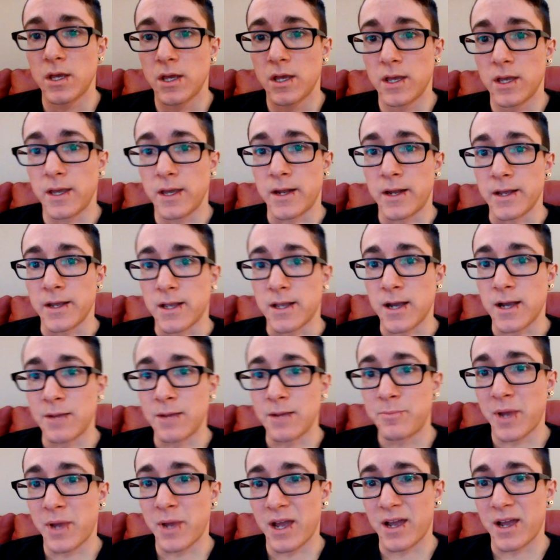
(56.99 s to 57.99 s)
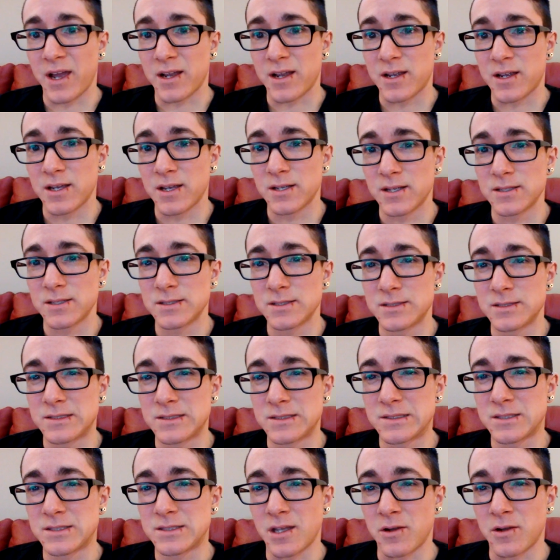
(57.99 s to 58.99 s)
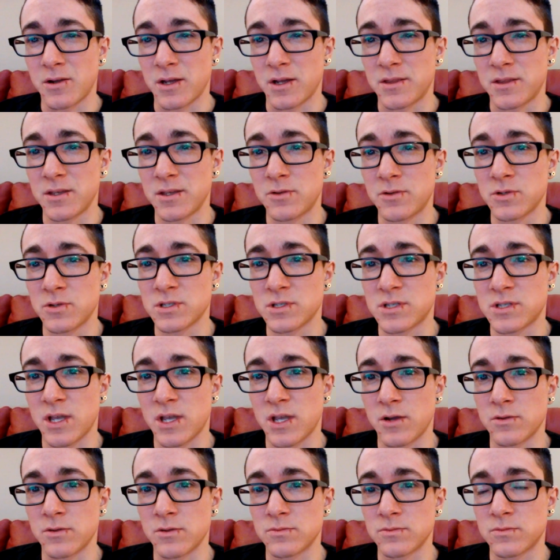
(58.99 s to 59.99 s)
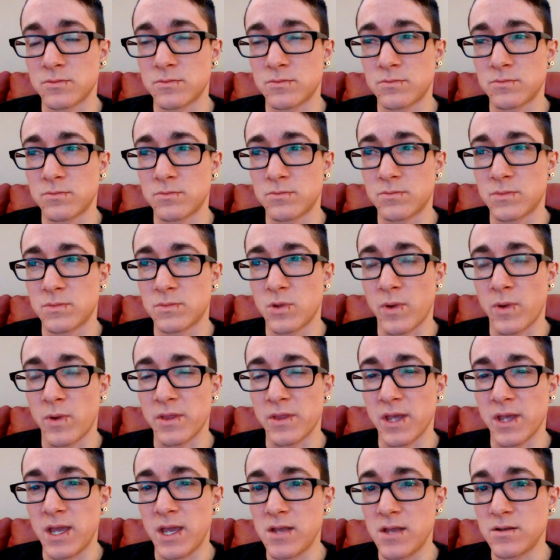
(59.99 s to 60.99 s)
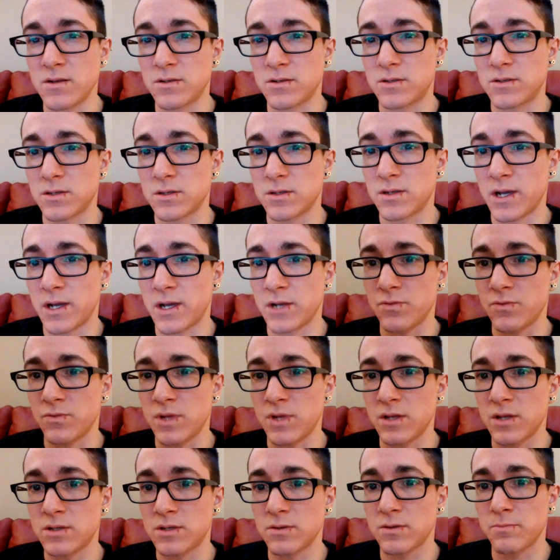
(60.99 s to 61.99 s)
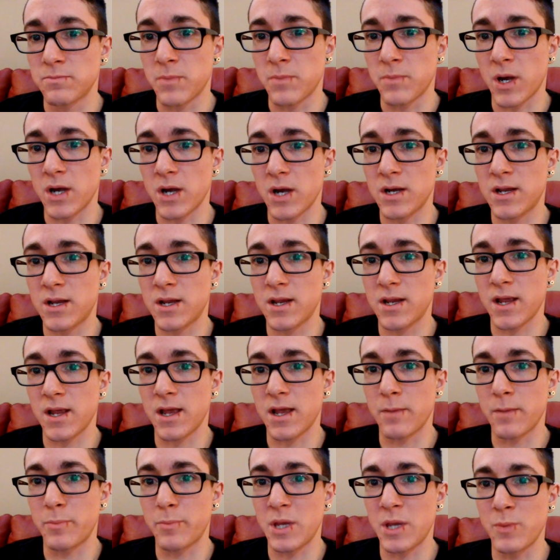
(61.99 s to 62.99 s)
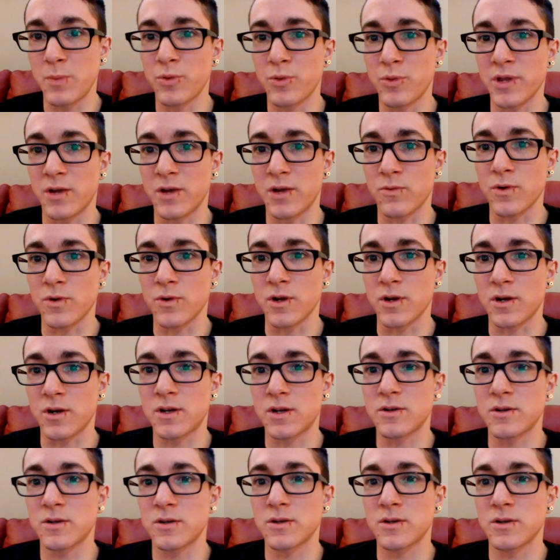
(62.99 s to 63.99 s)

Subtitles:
and I got back that I think was that around the 8 to 9 week mark, and people at work